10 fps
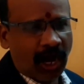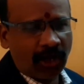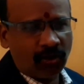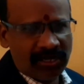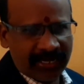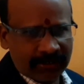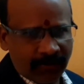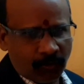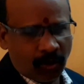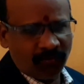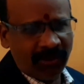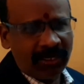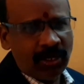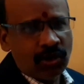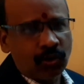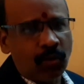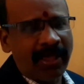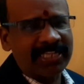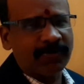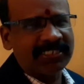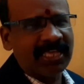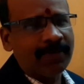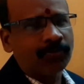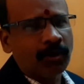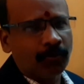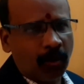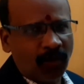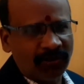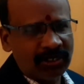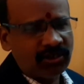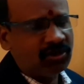Not only earn the profit, to maximize the profit.